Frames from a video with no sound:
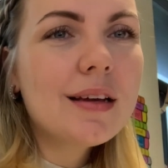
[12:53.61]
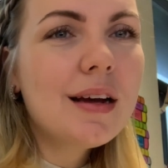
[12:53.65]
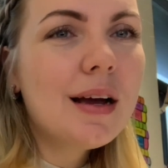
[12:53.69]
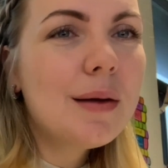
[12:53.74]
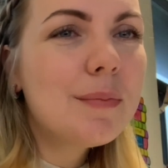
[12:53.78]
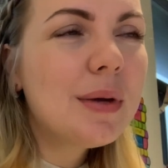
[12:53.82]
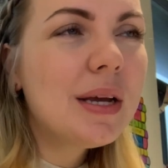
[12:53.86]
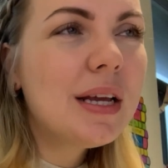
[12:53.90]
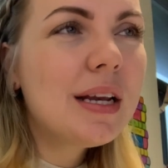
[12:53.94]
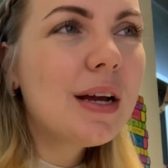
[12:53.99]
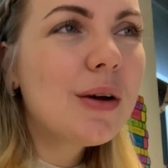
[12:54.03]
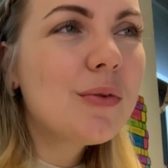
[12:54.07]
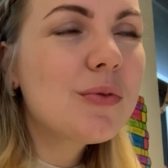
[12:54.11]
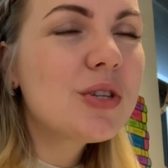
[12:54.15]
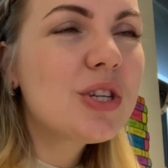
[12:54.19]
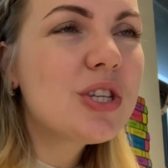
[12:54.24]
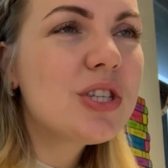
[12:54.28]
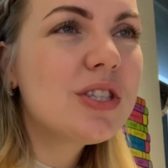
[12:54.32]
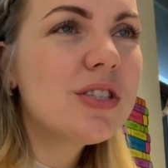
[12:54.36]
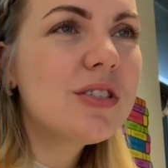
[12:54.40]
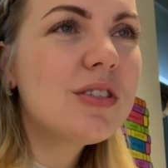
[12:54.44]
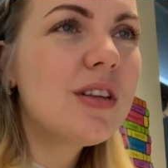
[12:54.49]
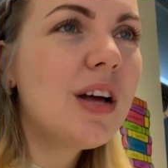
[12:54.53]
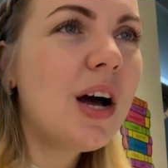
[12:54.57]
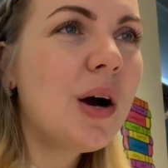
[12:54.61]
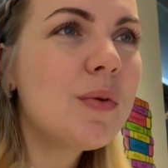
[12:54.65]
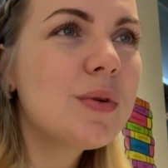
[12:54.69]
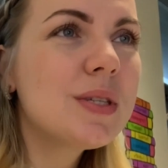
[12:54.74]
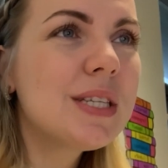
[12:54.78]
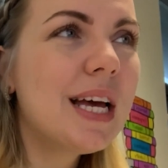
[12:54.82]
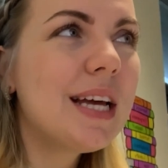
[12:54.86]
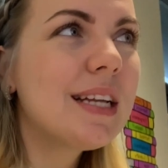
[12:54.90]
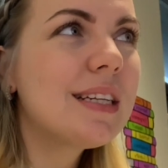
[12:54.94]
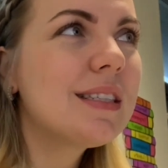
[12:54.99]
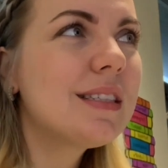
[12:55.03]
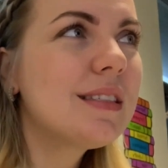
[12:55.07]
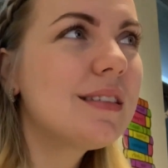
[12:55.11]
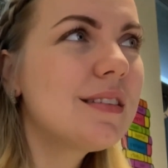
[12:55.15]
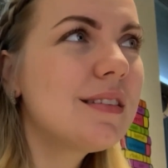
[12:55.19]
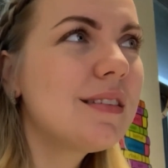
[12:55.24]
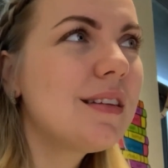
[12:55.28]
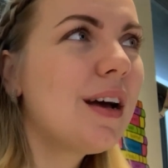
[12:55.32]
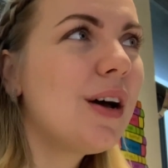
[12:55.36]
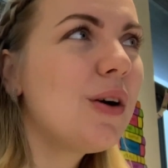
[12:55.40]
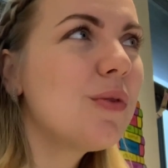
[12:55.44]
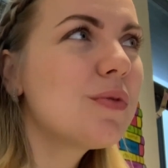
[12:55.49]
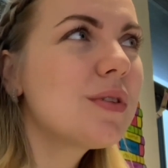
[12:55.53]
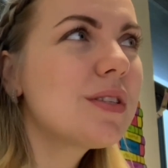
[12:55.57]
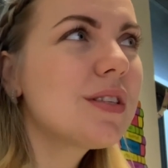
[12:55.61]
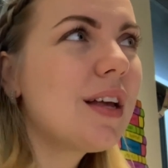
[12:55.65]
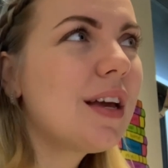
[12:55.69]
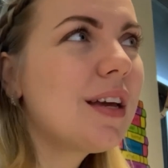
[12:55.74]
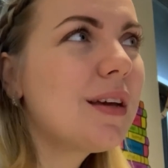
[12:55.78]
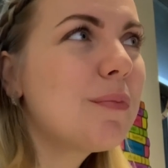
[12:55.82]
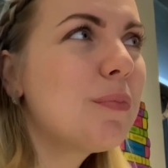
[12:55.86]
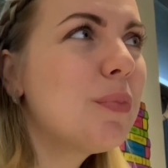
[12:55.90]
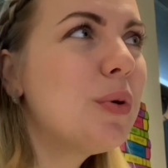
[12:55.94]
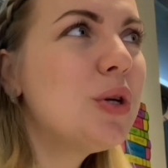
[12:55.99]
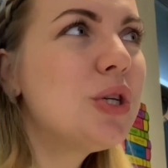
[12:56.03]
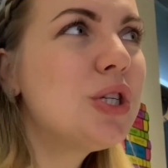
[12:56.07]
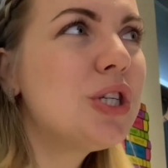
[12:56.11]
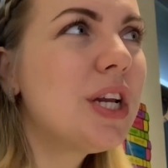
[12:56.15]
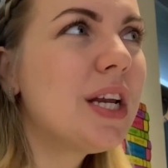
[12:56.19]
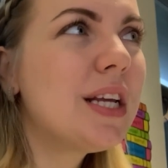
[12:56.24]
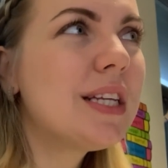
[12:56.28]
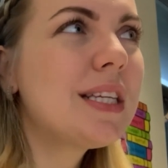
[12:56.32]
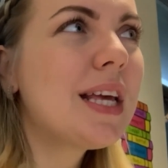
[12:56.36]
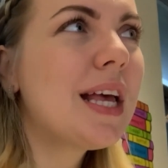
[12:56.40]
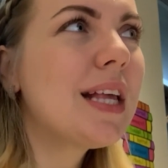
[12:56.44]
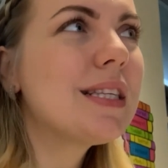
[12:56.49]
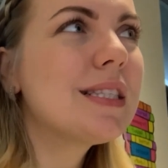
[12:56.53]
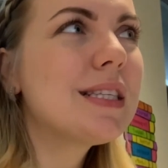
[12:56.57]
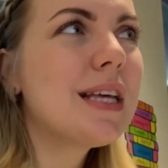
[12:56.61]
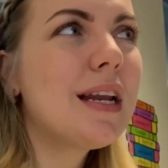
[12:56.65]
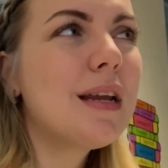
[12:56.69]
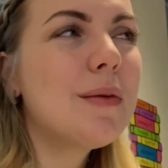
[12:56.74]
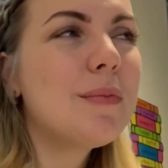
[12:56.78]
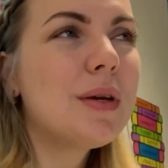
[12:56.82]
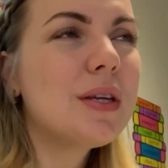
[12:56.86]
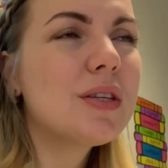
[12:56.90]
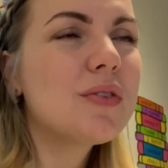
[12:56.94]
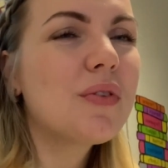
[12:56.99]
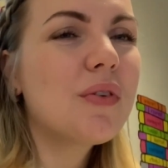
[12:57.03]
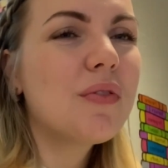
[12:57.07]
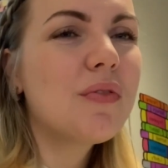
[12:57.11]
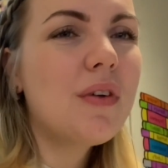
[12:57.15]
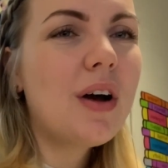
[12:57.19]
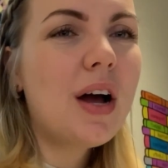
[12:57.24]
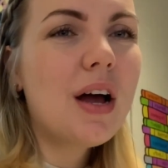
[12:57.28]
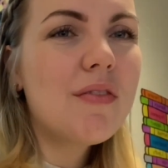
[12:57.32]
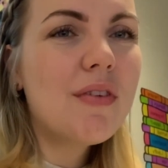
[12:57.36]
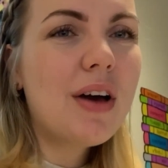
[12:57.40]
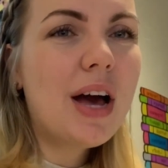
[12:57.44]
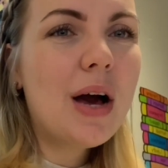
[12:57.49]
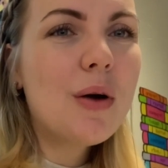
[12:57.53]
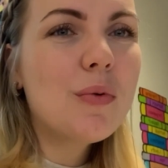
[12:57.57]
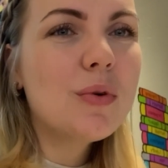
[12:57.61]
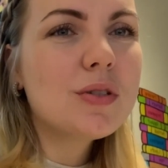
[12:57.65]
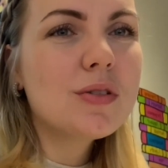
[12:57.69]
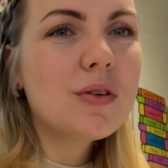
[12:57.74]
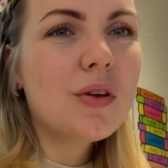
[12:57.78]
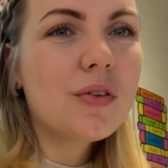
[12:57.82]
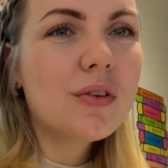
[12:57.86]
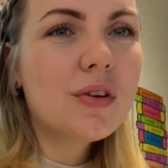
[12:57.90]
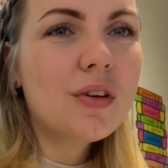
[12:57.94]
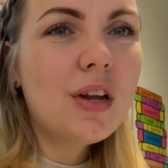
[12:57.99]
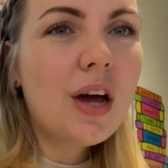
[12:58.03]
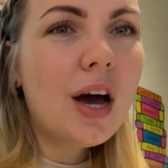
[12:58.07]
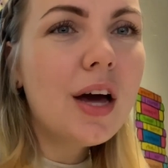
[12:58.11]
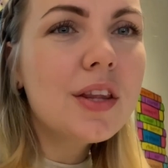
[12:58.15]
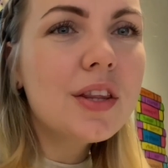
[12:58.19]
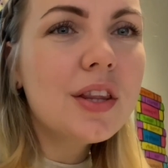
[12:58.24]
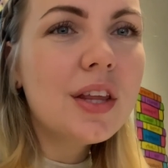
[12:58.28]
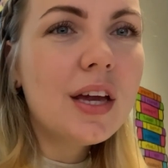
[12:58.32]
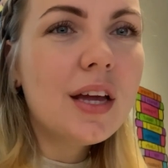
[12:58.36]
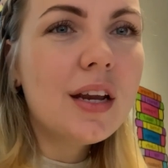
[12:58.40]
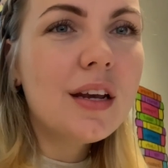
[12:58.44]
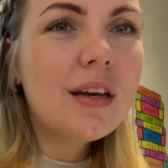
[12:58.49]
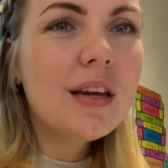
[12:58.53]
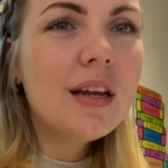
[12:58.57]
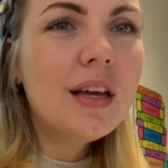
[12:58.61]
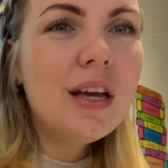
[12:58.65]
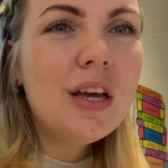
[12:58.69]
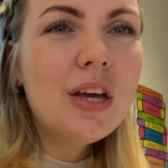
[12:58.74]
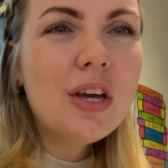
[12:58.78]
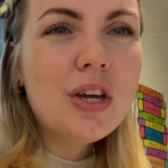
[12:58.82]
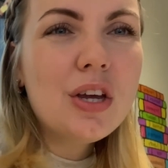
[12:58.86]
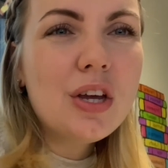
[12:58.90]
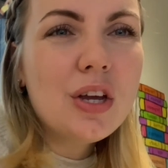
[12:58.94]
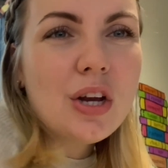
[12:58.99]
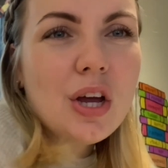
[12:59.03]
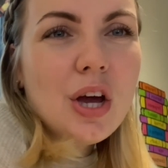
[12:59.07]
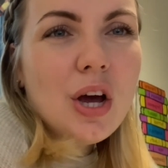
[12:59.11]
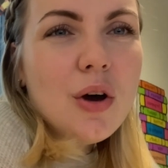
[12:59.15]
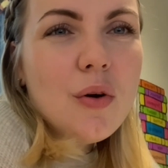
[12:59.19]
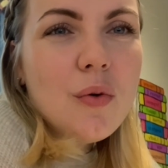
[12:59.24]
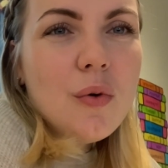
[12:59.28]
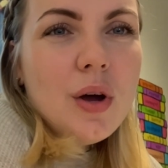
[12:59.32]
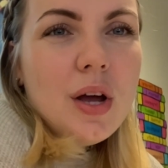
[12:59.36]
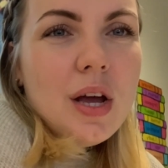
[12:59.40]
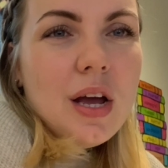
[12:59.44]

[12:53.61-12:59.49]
I mean, I was, I was at, I was like pushing at 10 centimeters for five hours on nothing, you know,